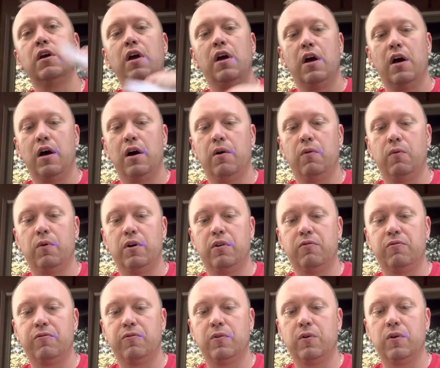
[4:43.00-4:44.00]

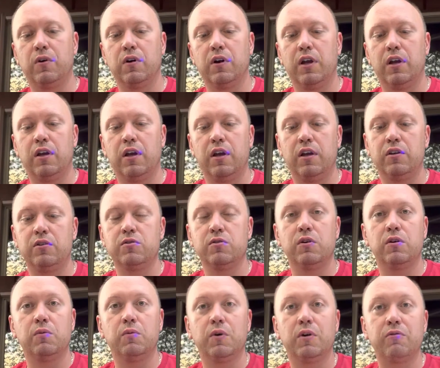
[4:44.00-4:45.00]
one for
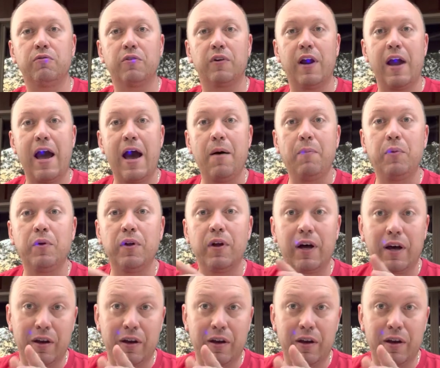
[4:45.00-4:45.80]
Android, one for Apple.